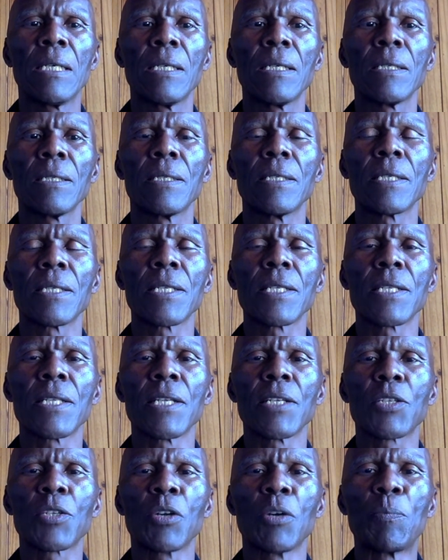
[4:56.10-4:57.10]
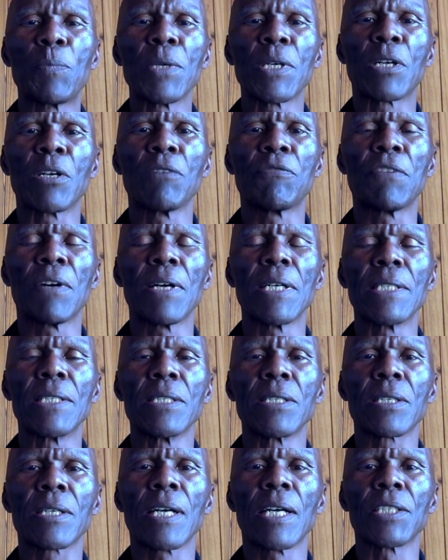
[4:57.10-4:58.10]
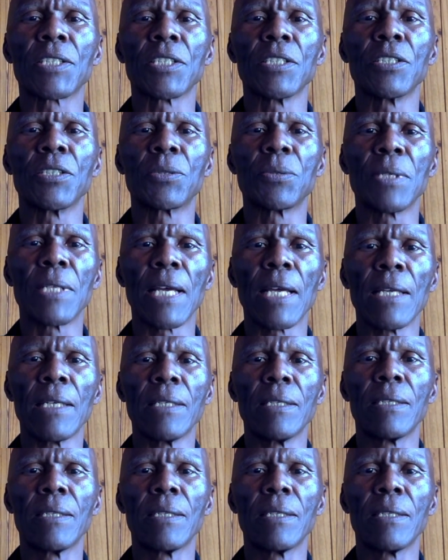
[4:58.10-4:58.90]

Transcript: This is the topic of our discussion today.